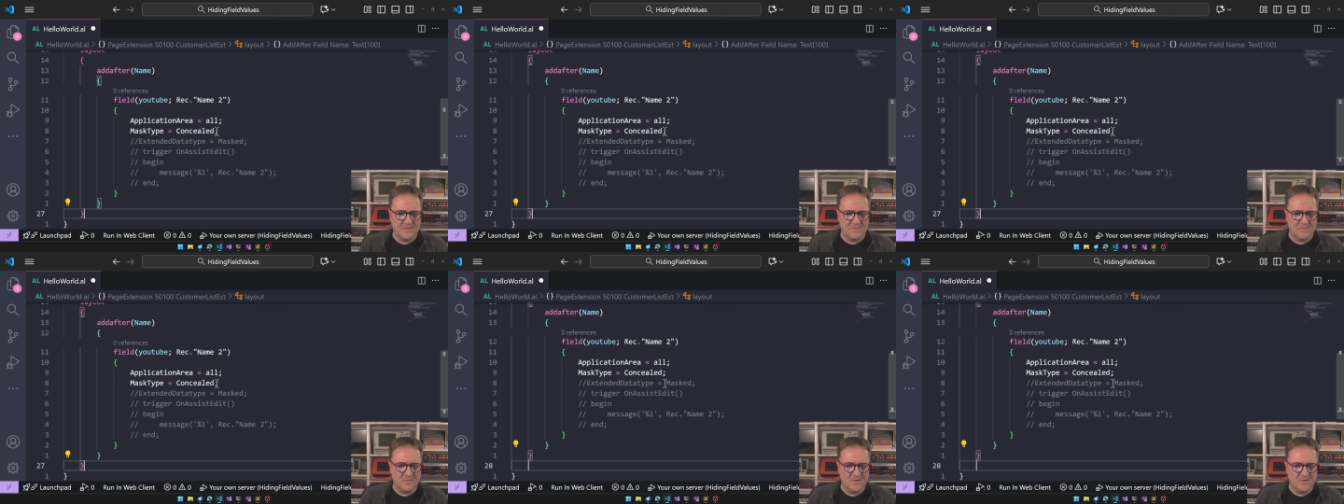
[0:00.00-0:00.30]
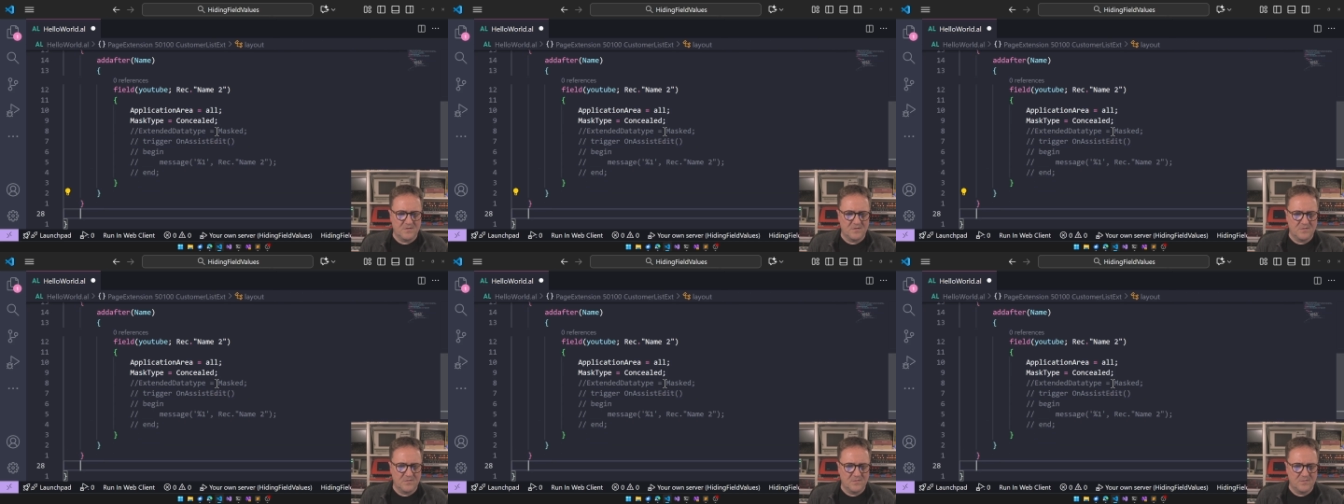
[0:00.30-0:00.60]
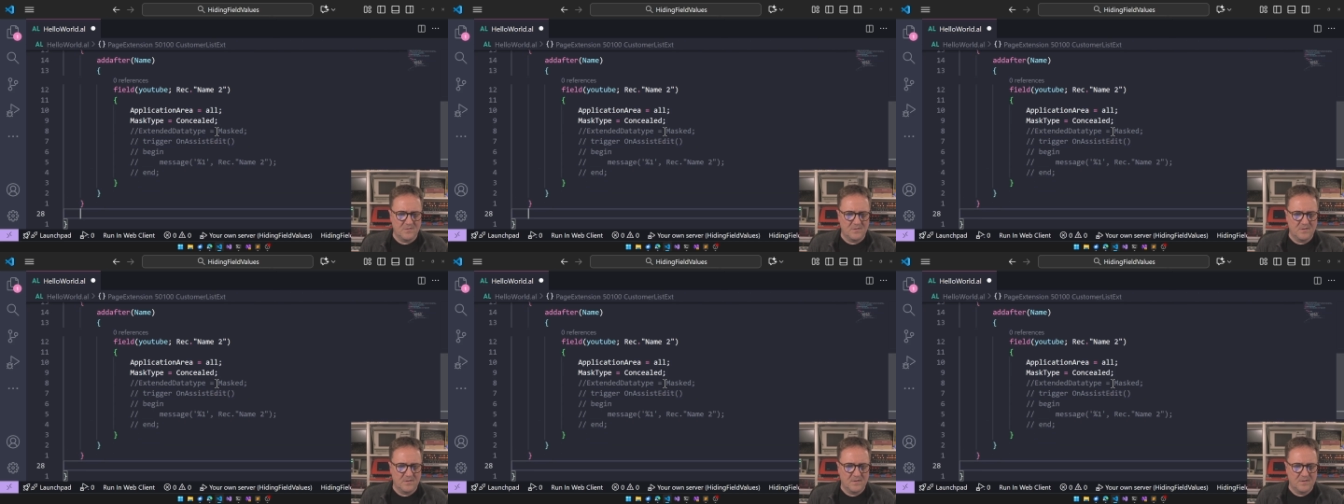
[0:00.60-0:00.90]
we
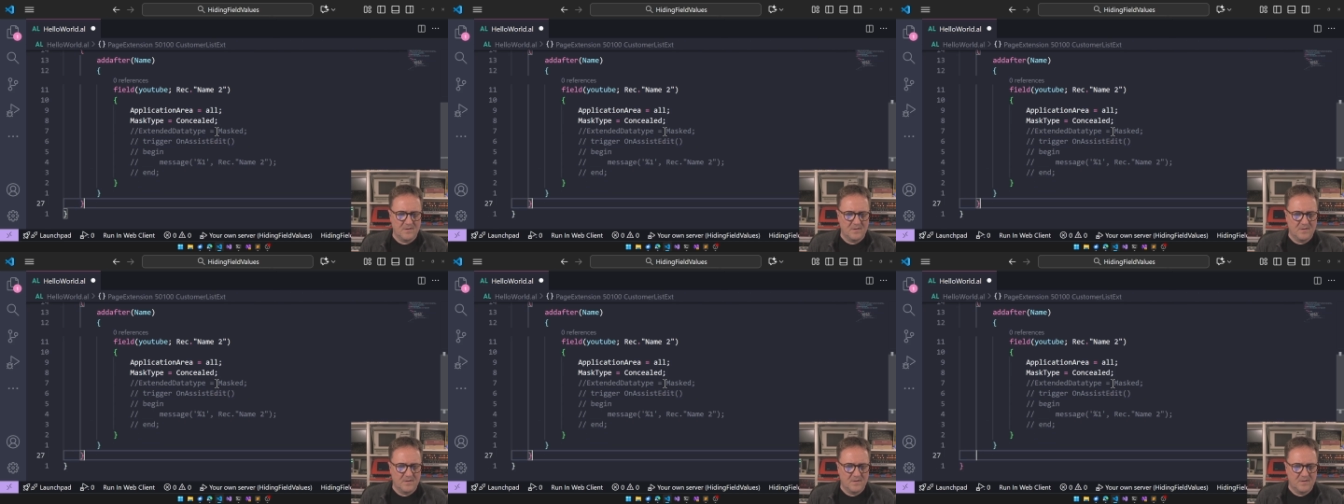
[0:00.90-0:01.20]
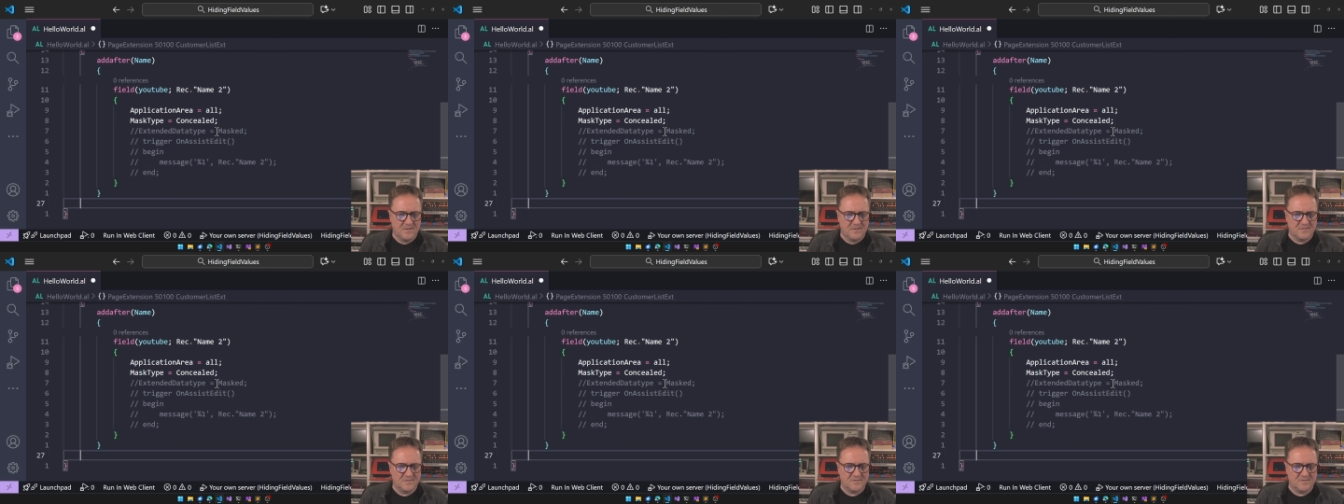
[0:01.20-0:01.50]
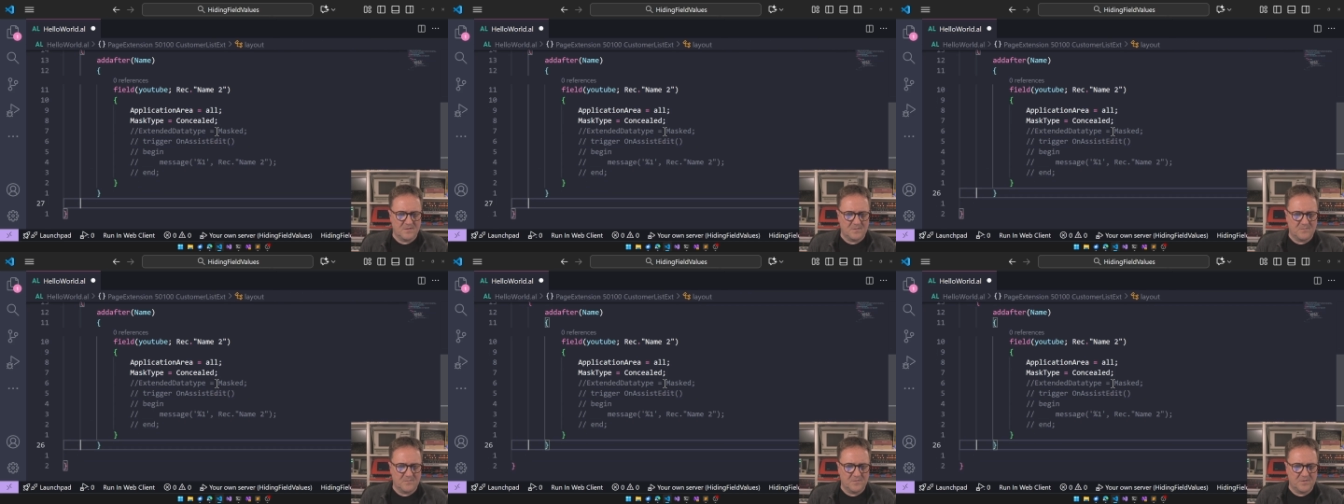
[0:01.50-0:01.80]
do
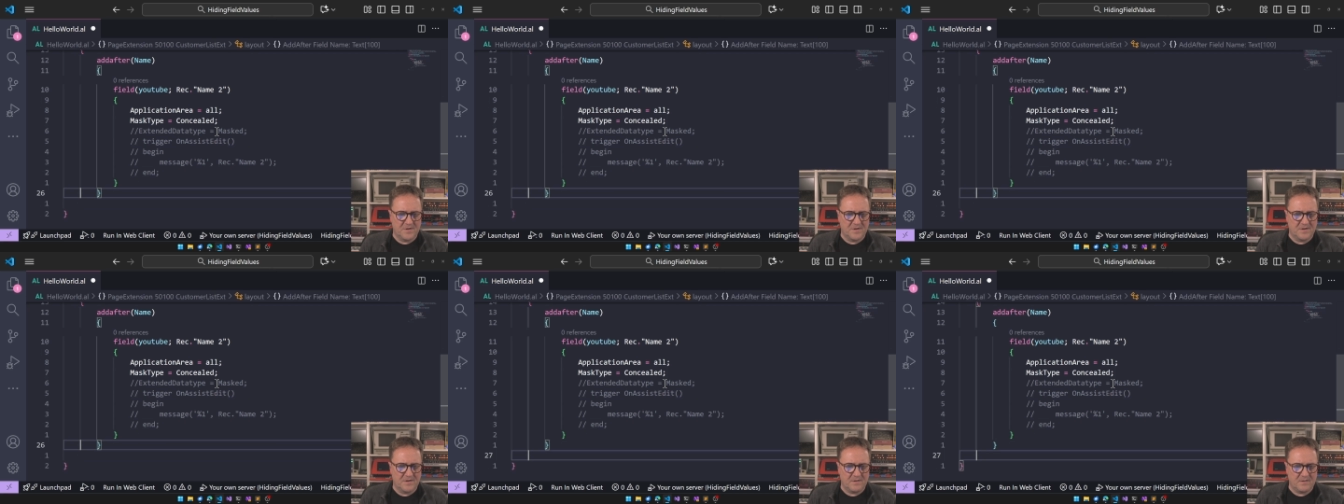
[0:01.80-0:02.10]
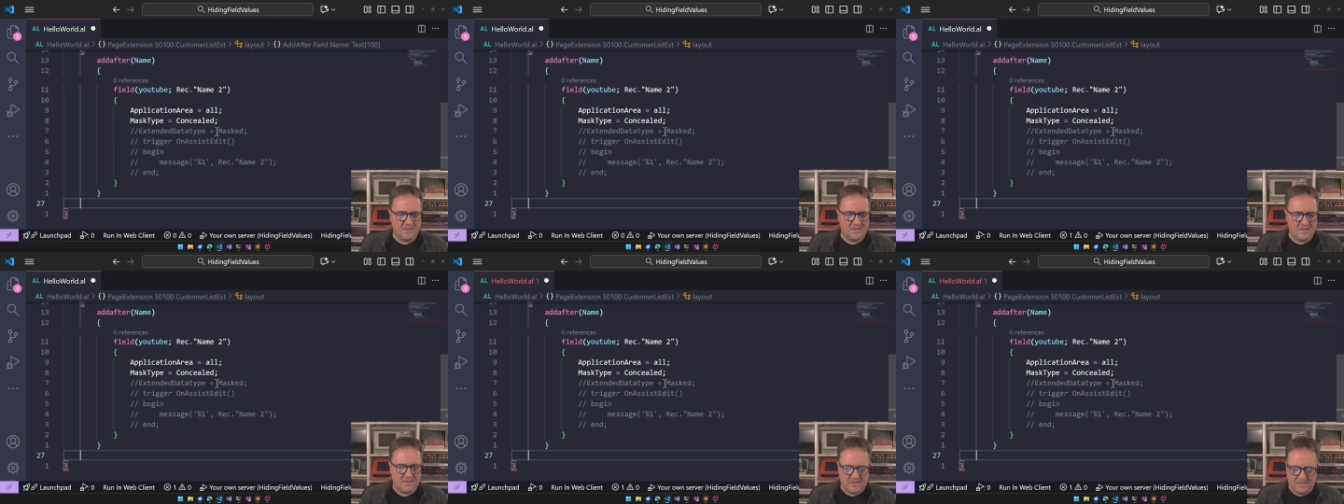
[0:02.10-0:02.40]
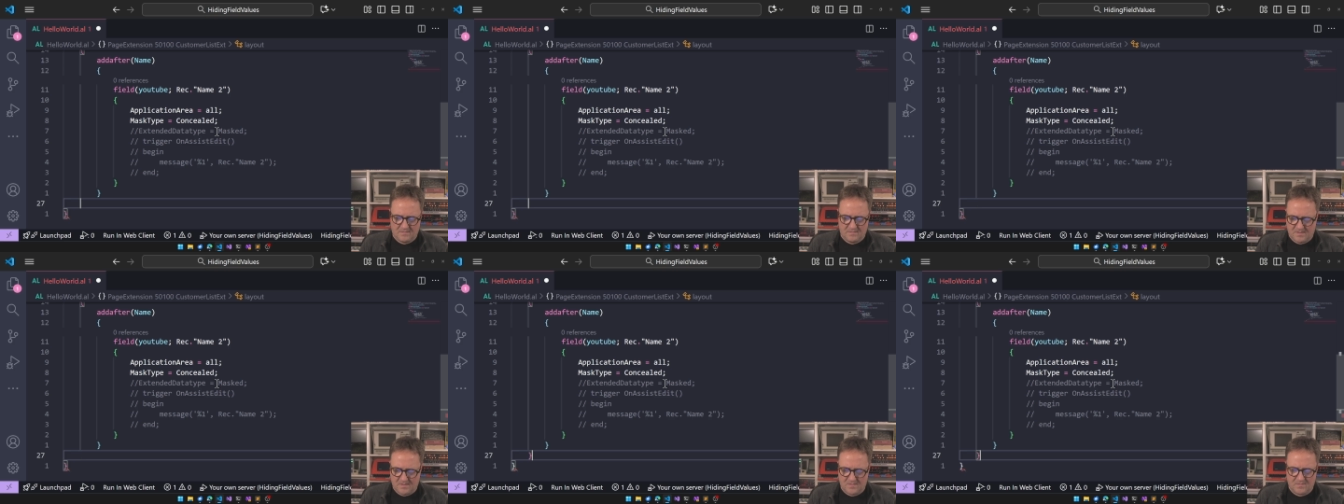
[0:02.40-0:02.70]
somewhere.
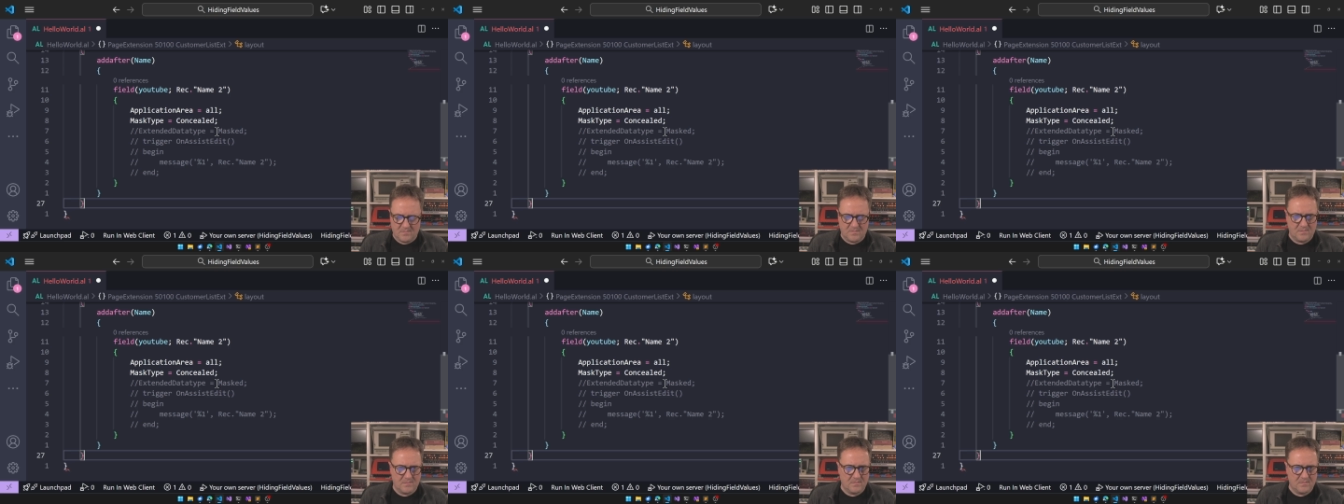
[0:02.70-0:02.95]
Oh.